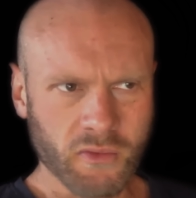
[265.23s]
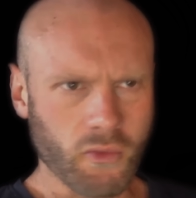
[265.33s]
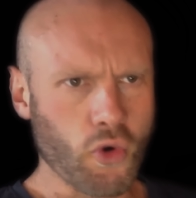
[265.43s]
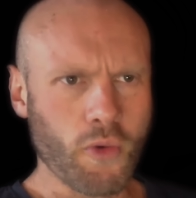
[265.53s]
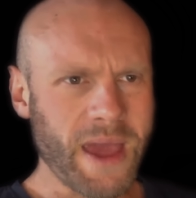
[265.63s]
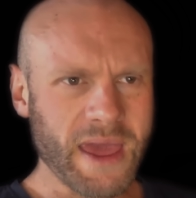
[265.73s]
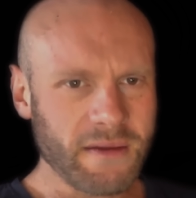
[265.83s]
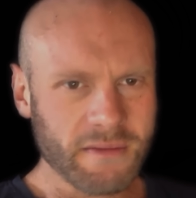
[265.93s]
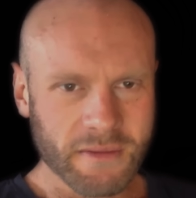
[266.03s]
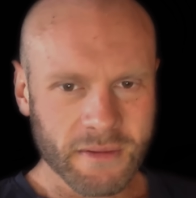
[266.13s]
raw
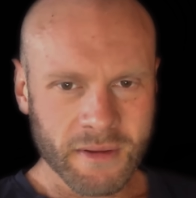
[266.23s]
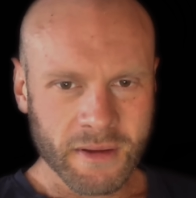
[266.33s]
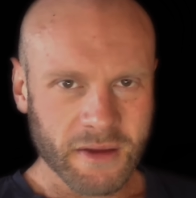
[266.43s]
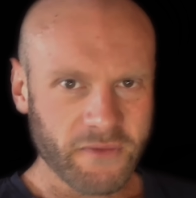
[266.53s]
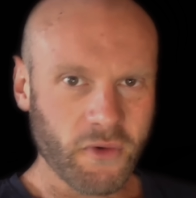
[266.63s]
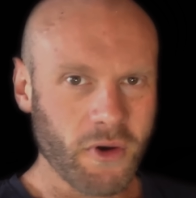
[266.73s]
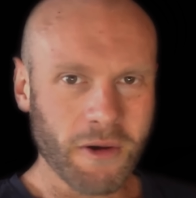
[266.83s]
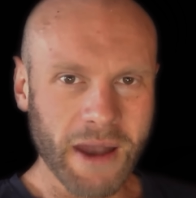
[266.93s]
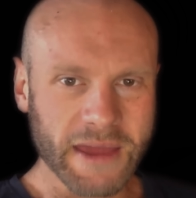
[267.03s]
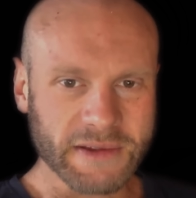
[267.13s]
weight, and four
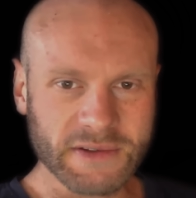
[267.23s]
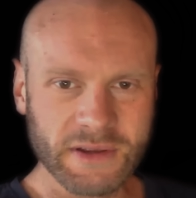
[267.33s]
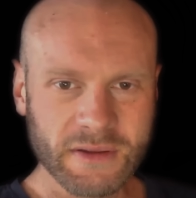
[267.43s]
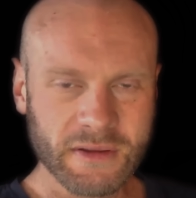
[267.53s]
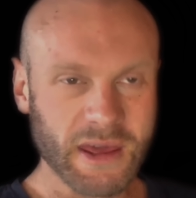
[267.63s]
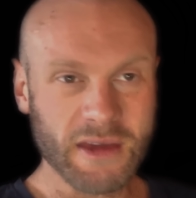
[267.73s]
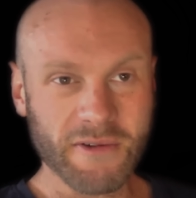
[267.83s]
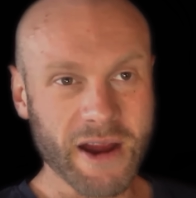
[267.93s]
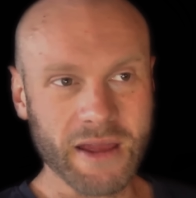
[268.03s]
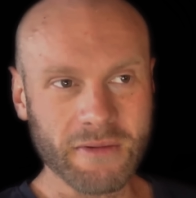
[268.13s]
whole eggs. Okay,
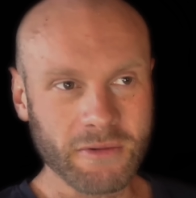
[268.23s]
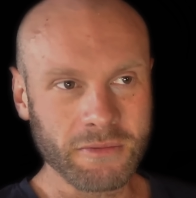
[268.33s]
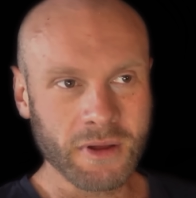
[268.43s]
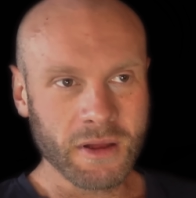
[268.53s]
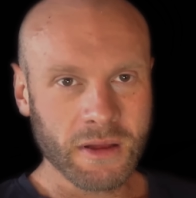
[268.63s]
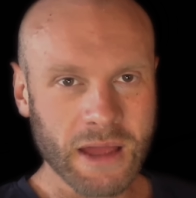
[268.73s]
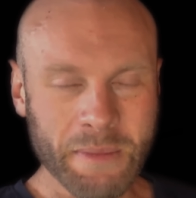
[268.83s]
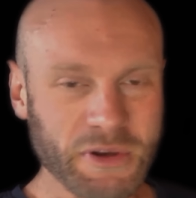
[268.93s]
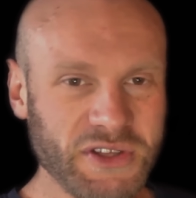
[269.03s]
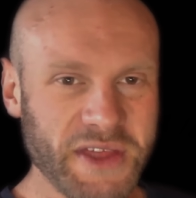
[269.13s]
great. Well,
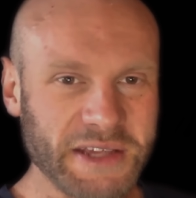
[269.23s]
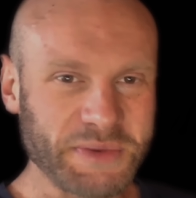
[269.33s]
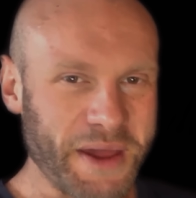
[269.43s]
how much do the eggs